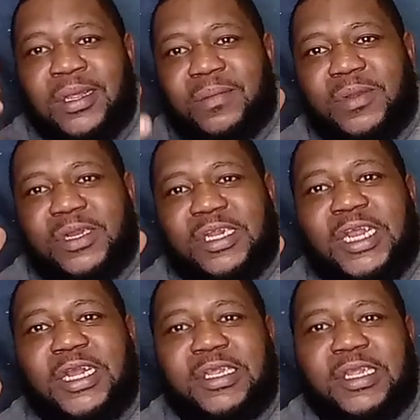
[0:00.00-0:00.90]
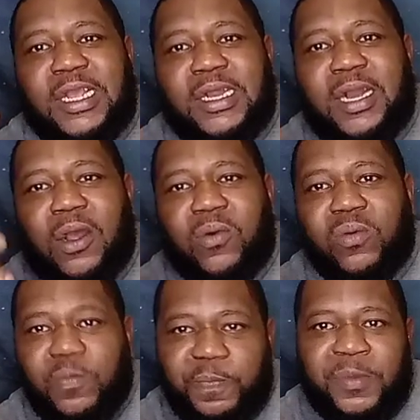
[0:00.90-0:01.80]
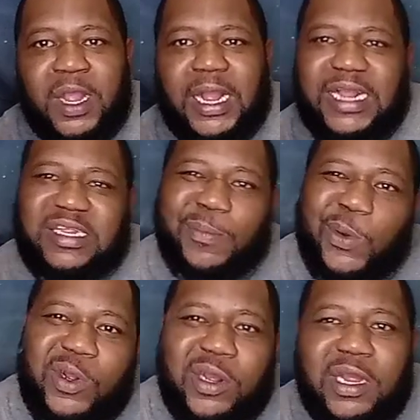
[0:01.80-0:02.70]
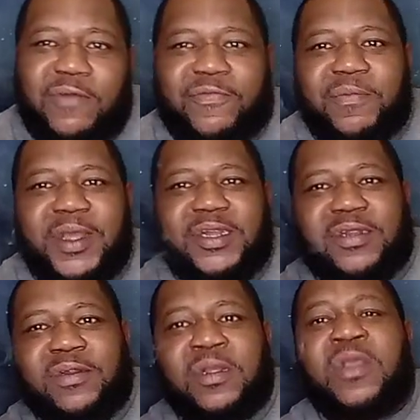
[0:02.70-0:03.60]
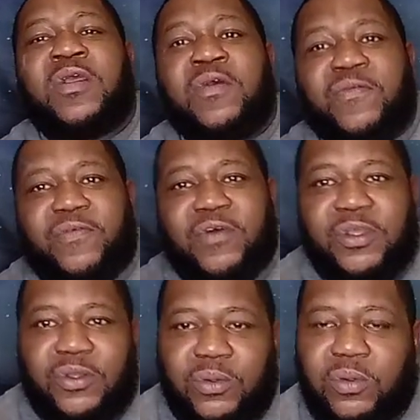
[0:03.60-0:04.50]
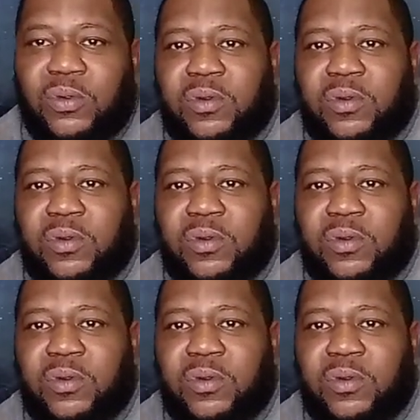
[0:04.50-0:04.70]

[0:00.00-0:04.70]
But just take a second out. I got some more good information for you.